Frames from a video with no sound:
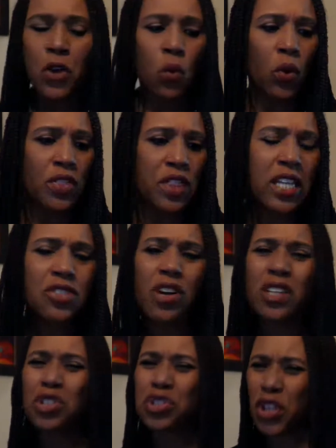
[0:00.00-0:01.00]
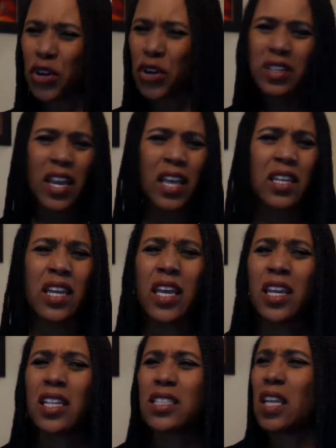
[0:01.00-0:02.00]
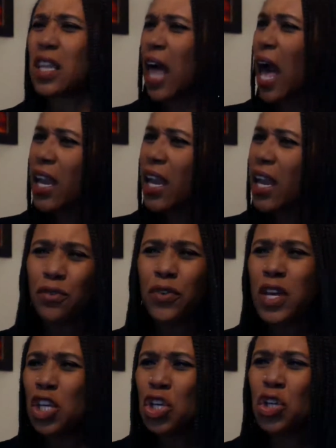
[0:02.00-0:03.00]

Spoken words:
When things are uncertain and it's a lot of,